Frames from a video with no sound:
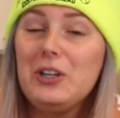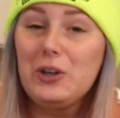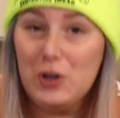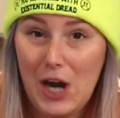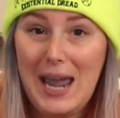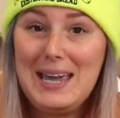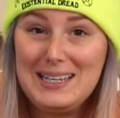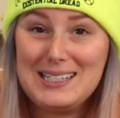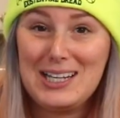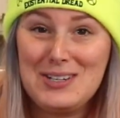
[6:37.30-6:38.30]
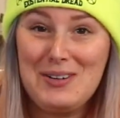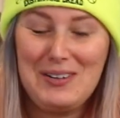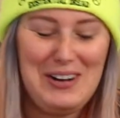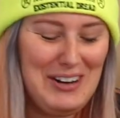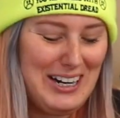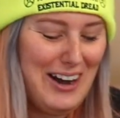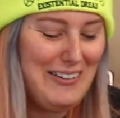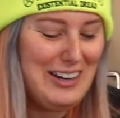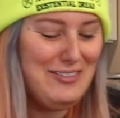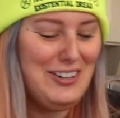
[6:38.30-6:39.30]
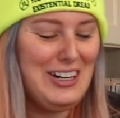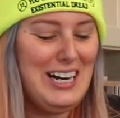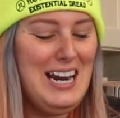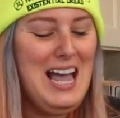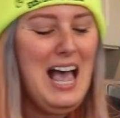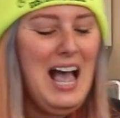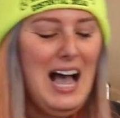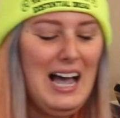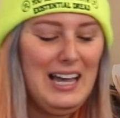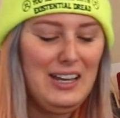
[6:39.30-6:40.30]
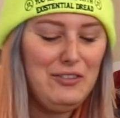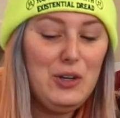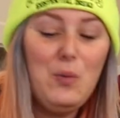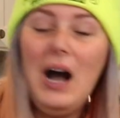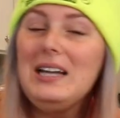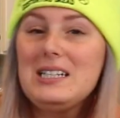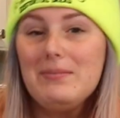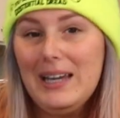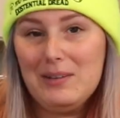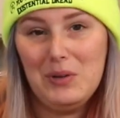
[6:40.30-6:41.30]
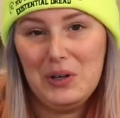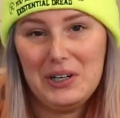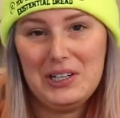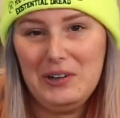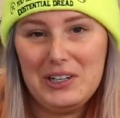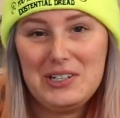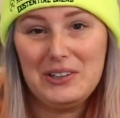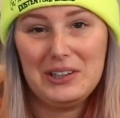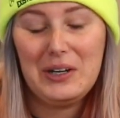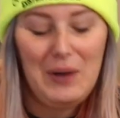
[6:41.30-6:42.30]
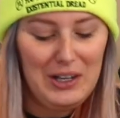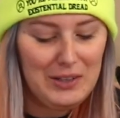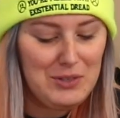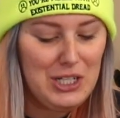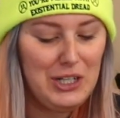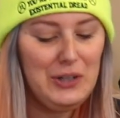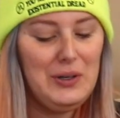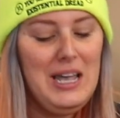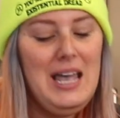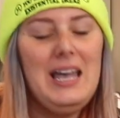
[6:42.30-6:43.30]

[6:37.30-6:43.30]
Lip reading: your gray, because that's what we were going for, if you want to make more, you are certainly welcome to.